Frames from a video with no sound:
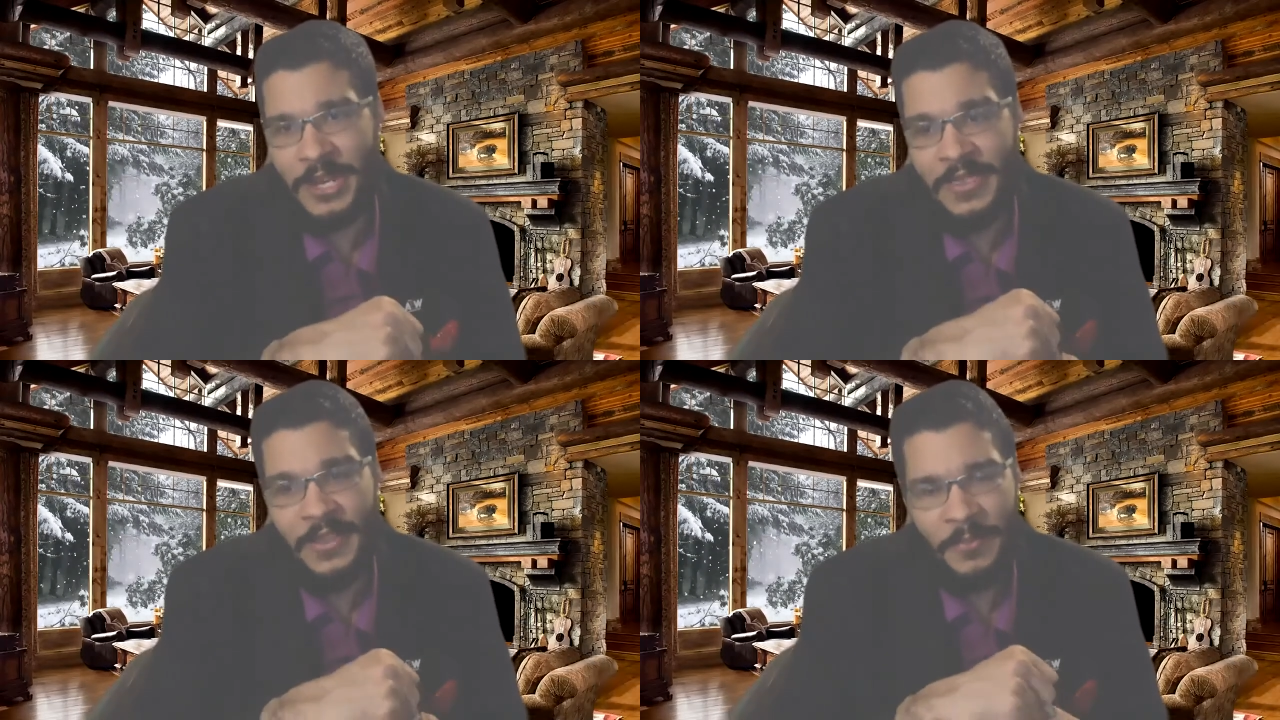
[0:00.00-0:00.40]

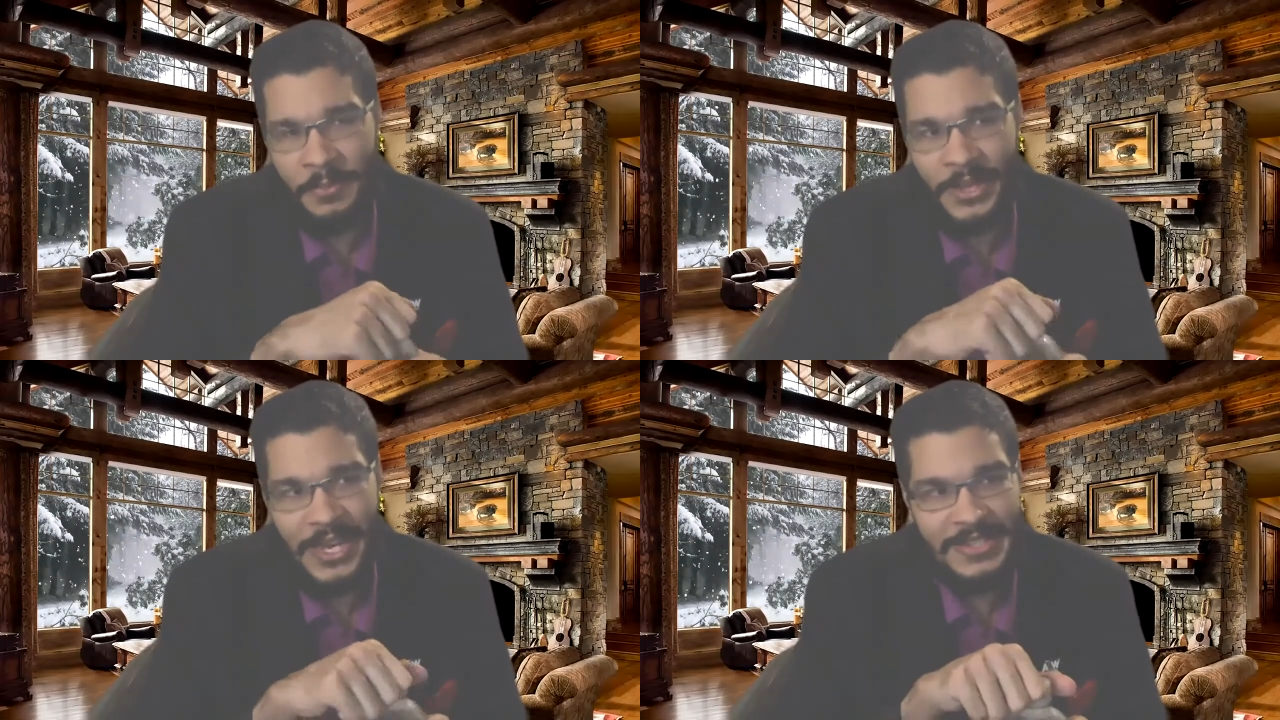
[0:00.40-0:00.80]
in their
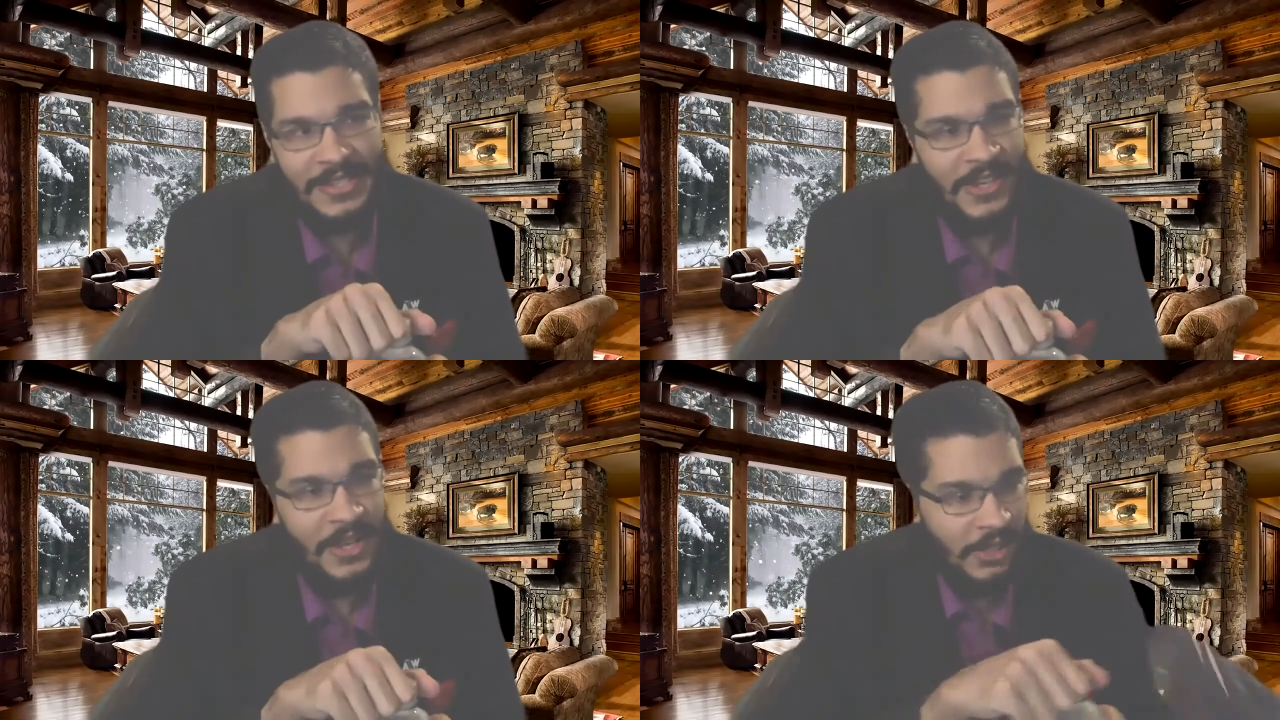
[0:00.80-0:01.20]
place,
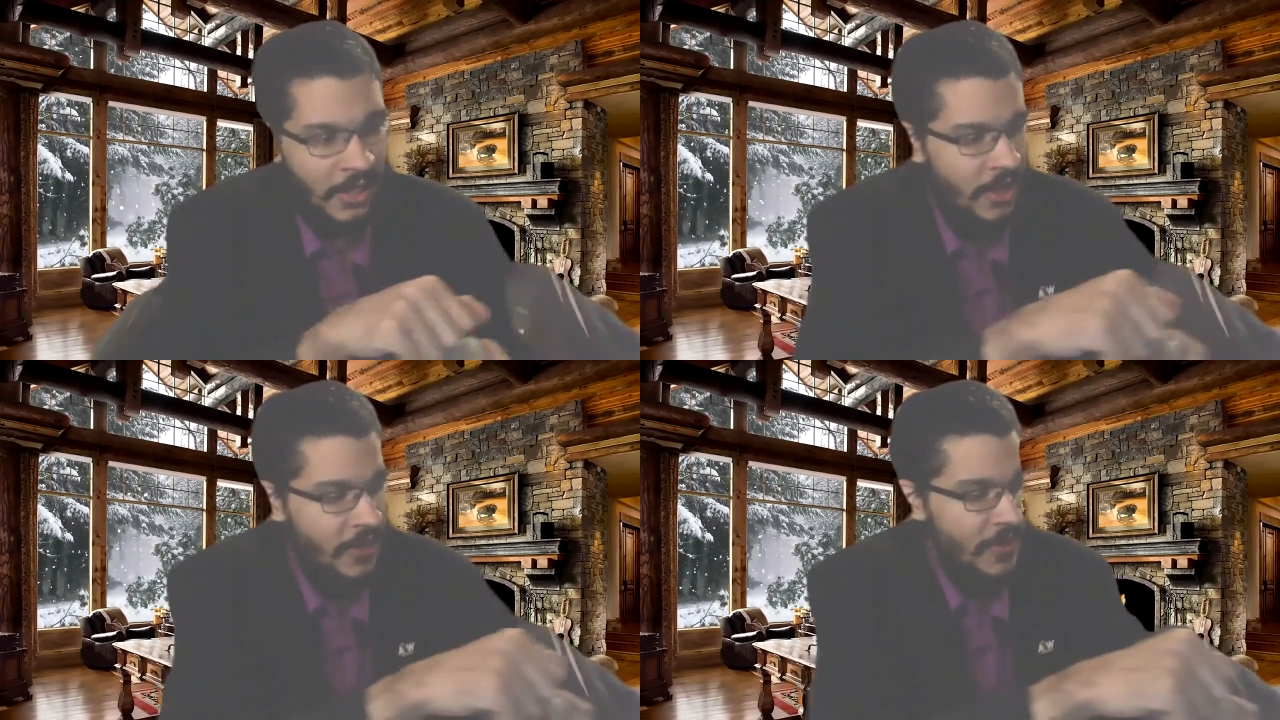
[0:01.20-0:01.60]

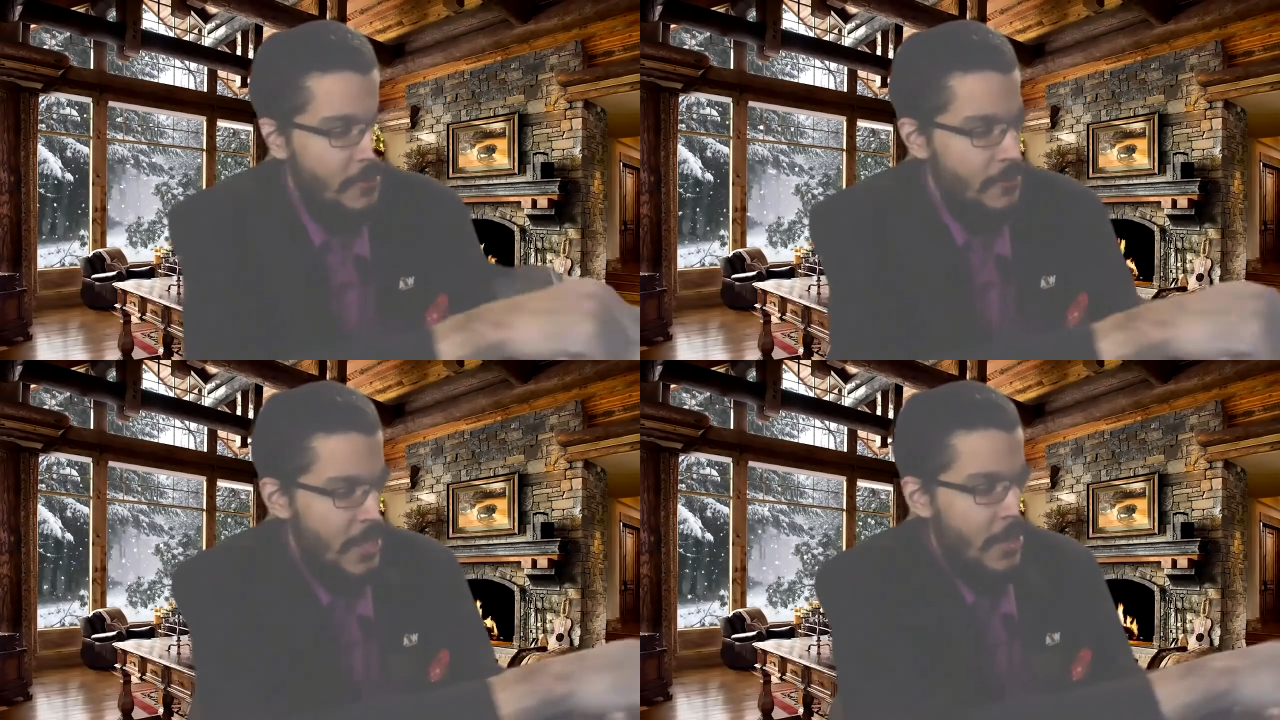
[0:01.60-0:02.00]
calling them
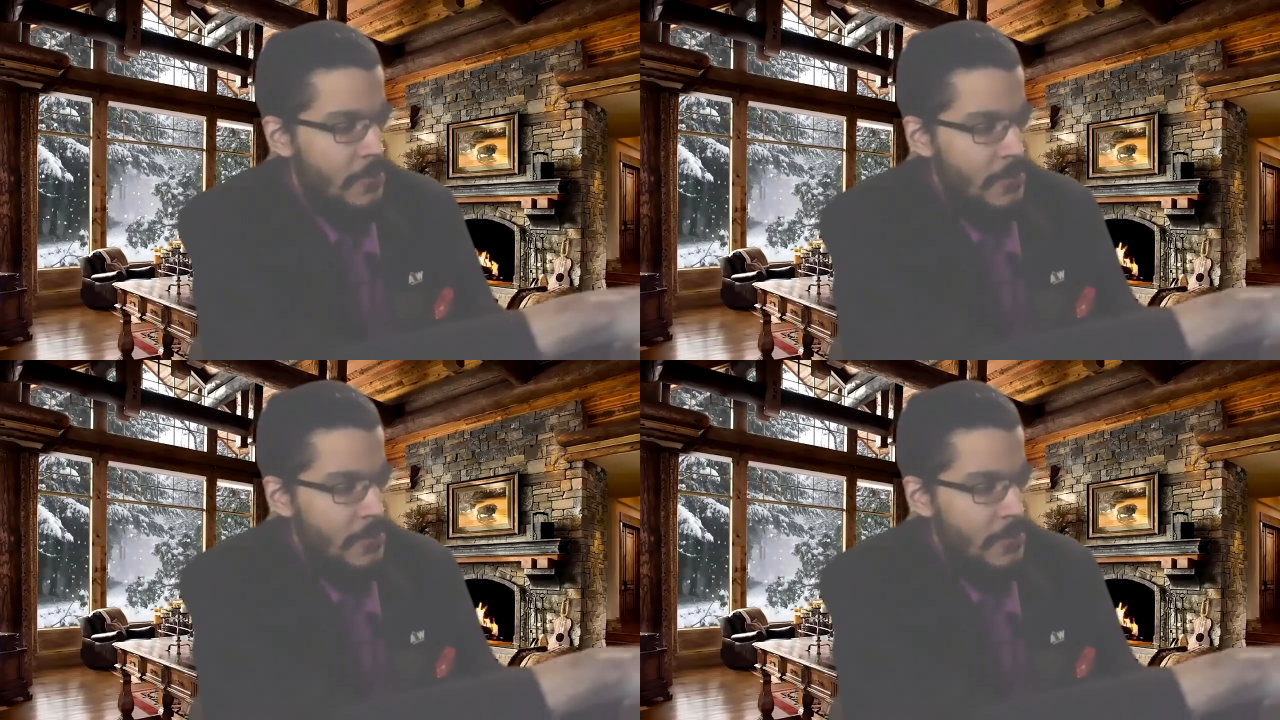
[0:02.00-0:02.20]
man on